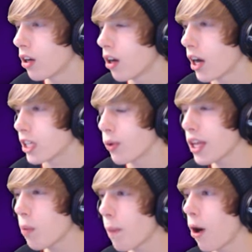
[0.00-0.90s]
Alright, do we
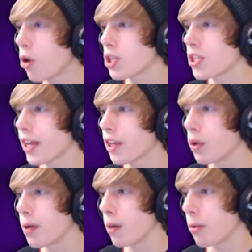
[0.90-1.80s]
need more potions? I think
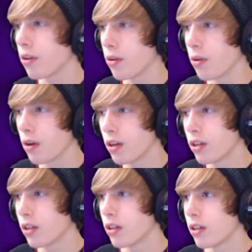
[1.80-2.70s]
we probably do.
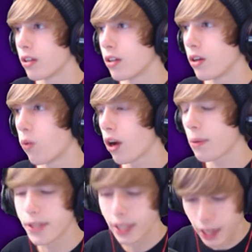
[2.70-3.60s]
We're going
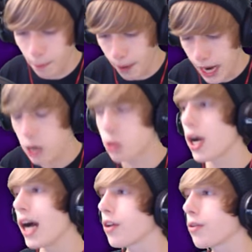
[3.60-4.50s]
to be taking on a brand new
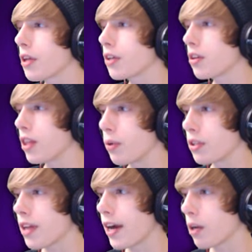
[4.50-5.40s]
trial, so I think it's good that we
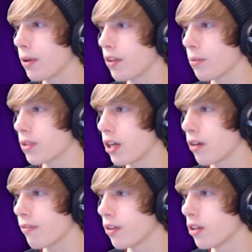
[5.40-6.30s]
stock up on some stuff.